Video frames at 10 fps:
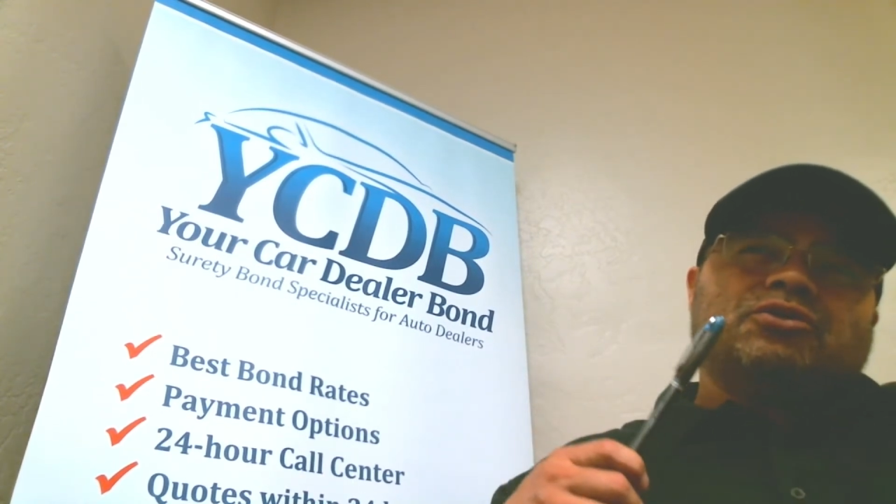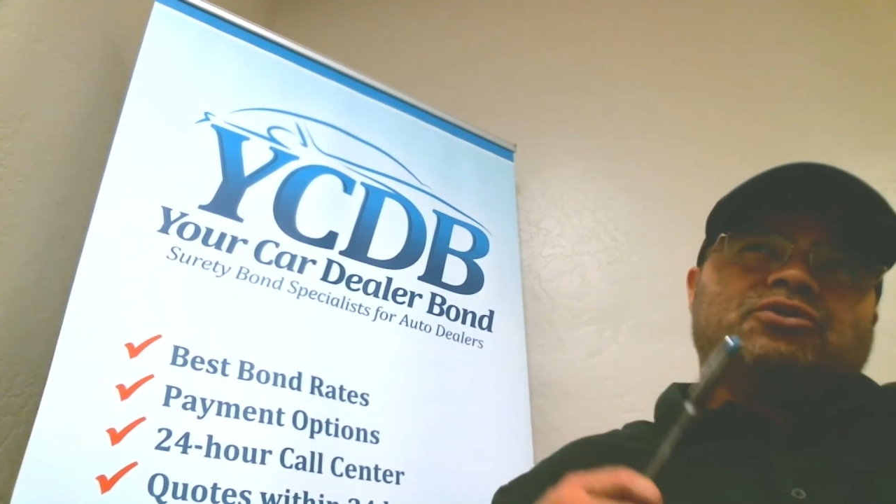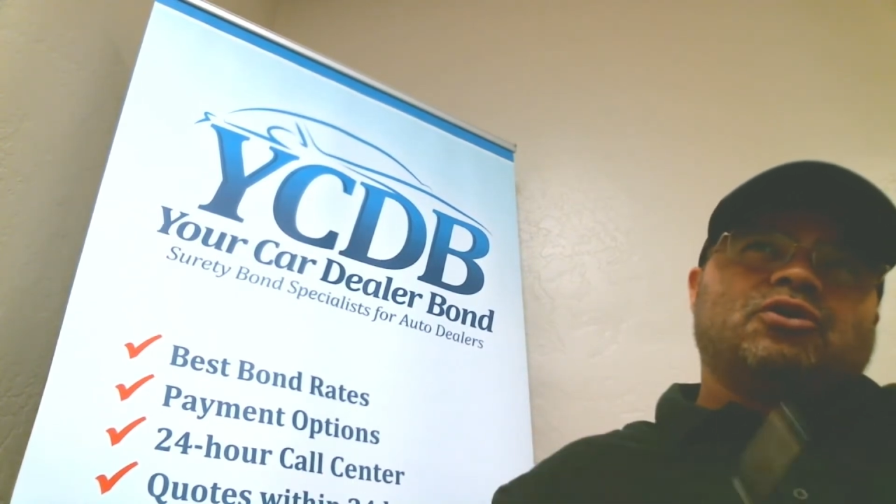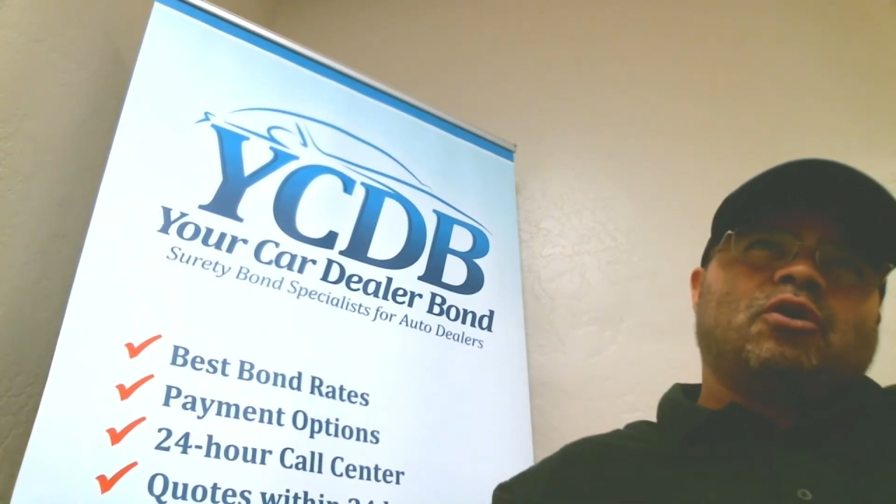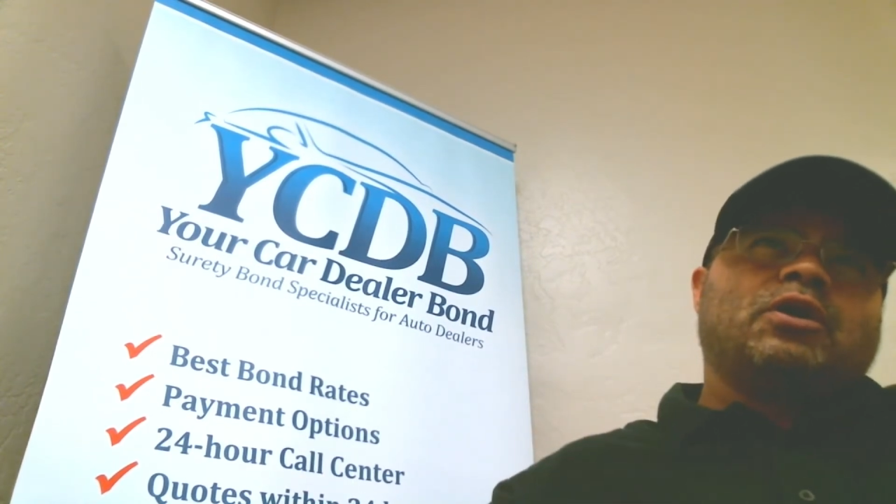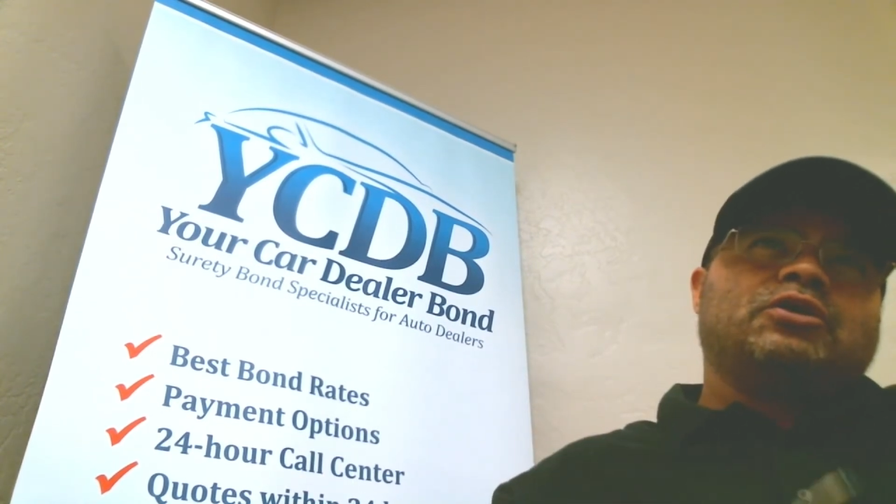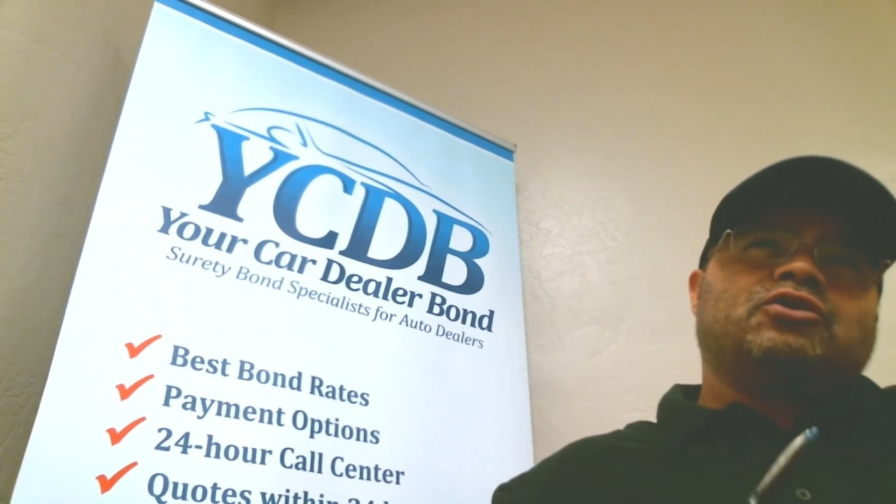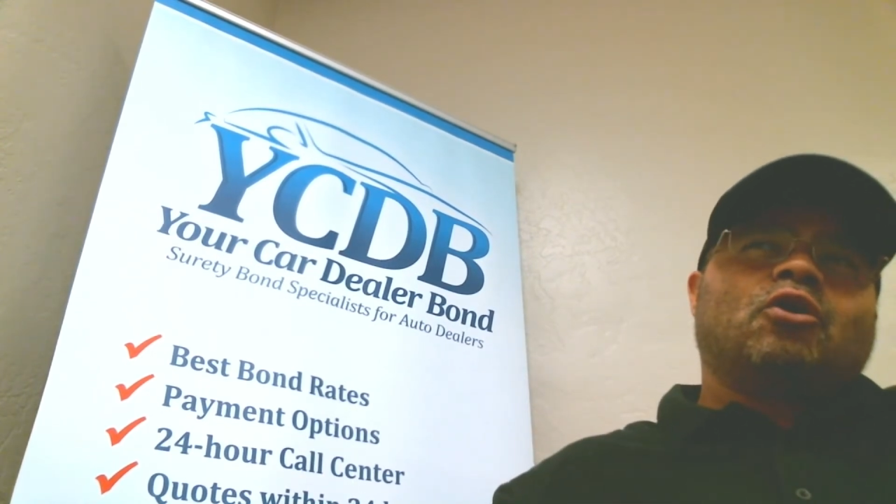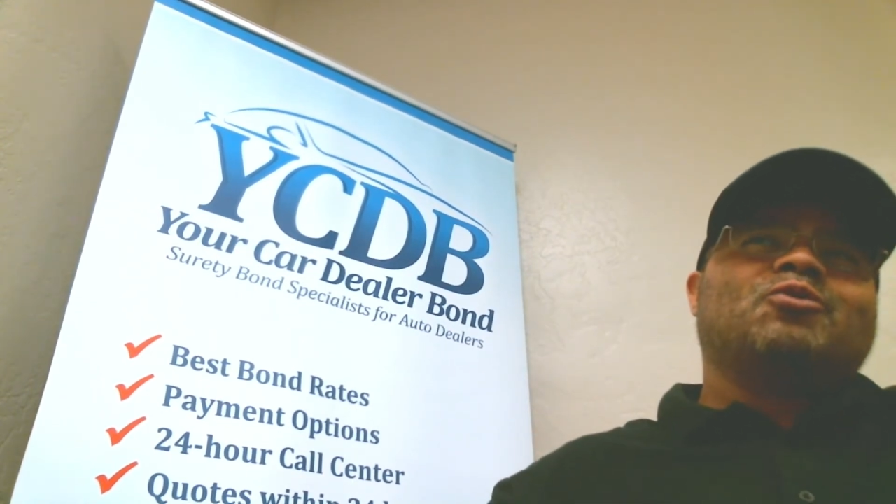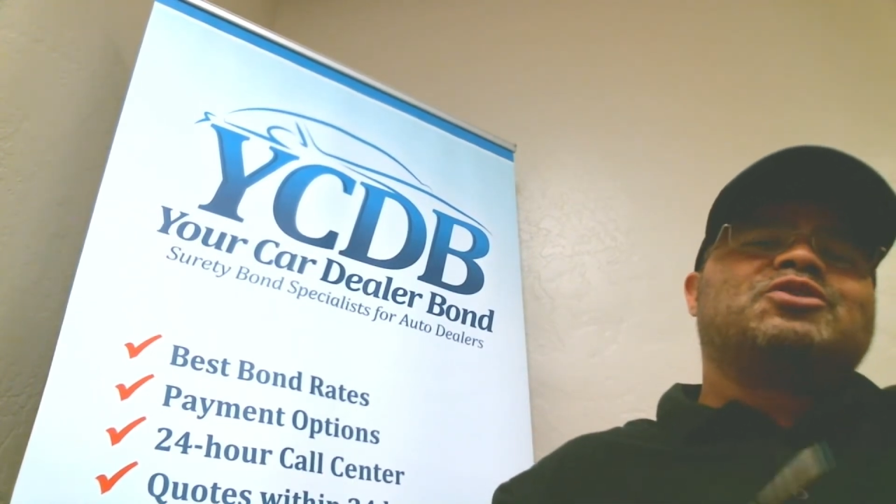
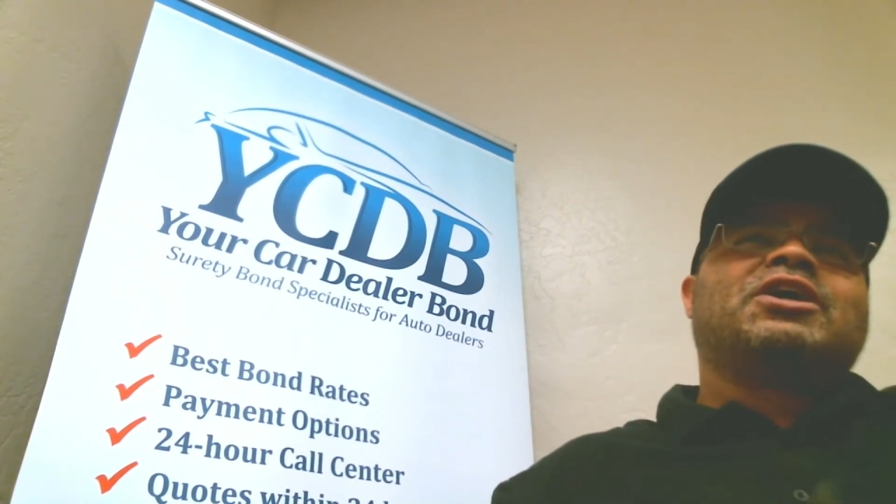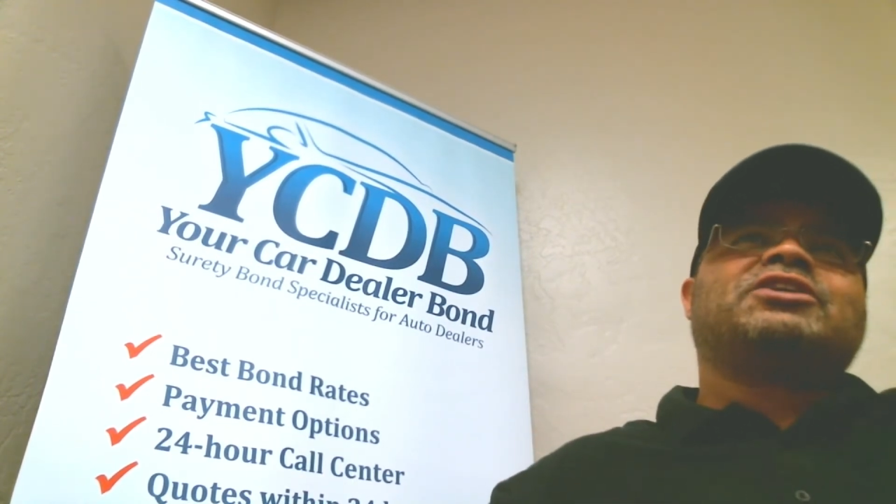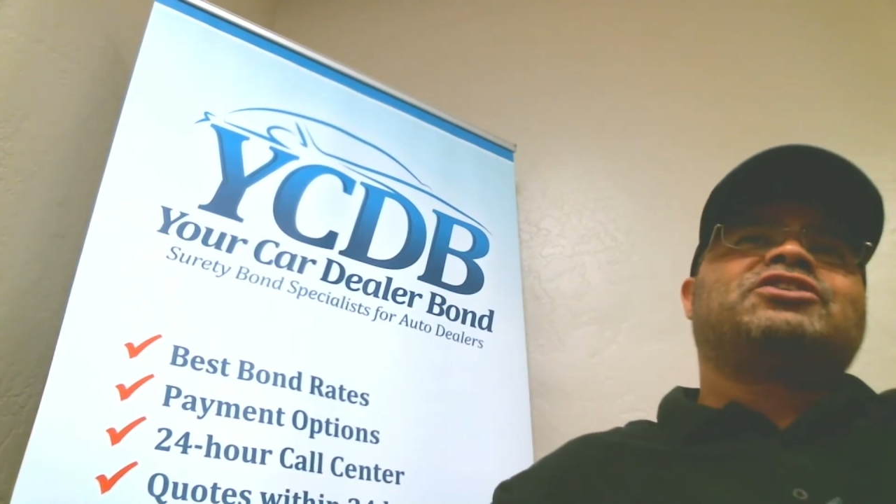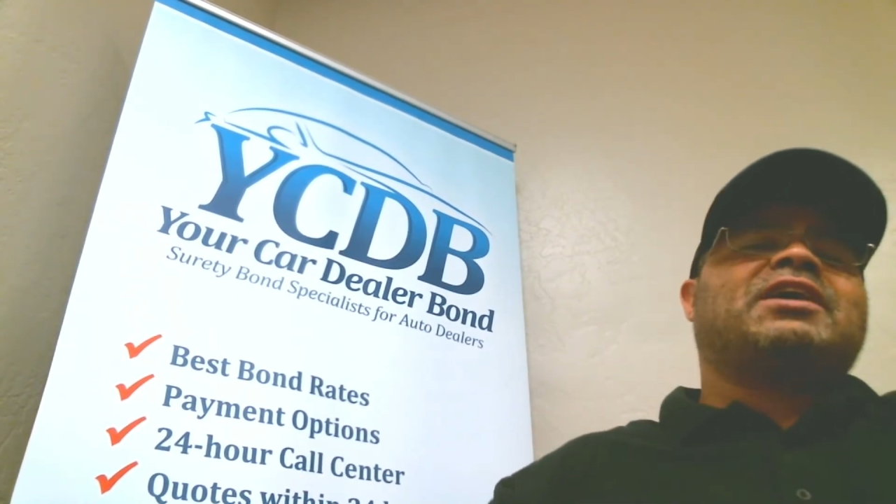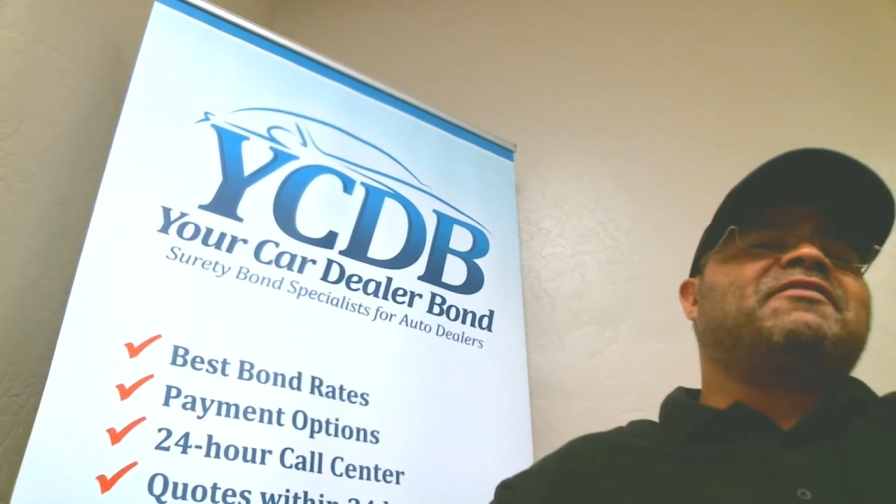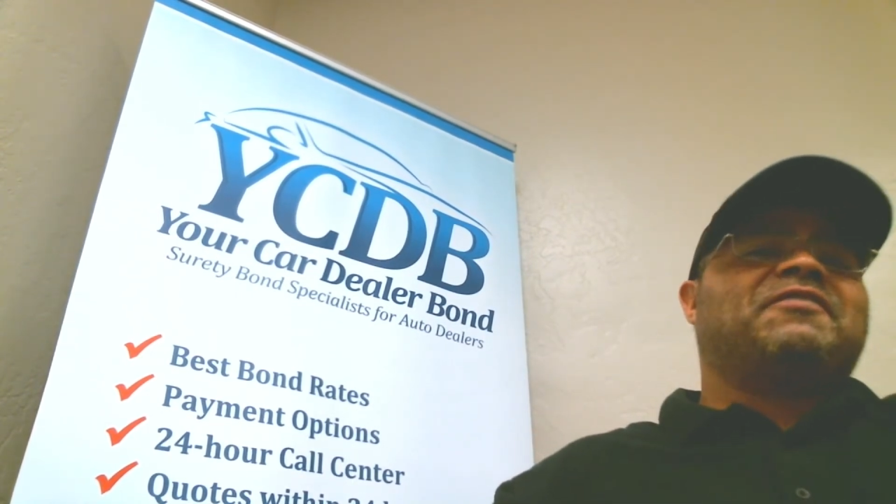don't touch that